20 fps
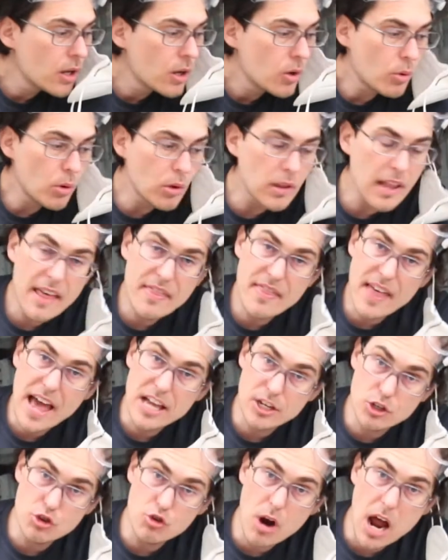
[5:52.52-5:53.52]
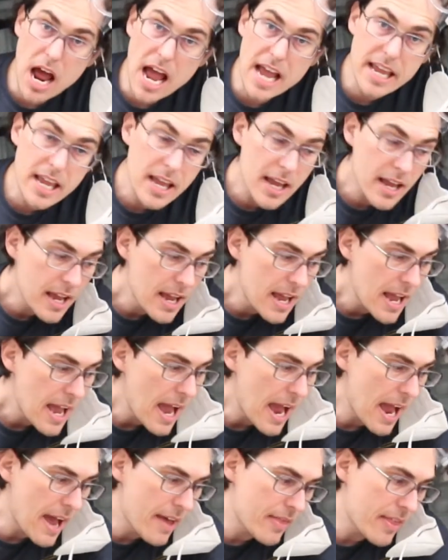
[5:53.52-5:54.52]
We'll let that dry.
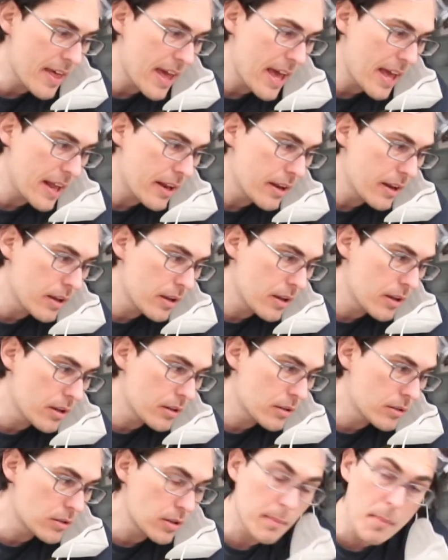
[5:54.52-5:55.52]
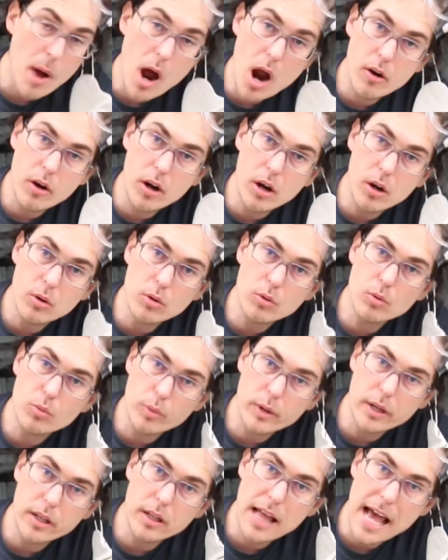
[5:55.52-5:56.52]
And then tomorrow
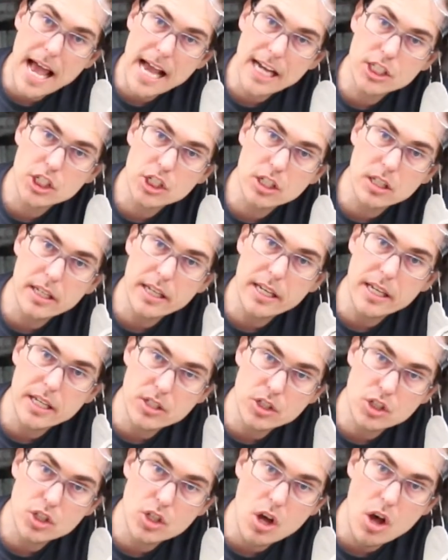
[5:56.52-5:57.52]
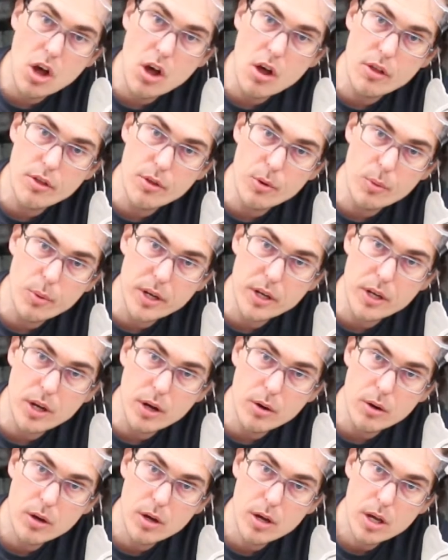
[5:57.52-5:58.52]
we'll actually install the
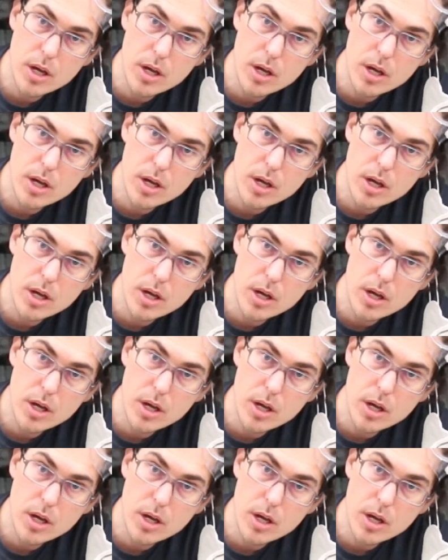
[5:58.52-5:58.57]
window.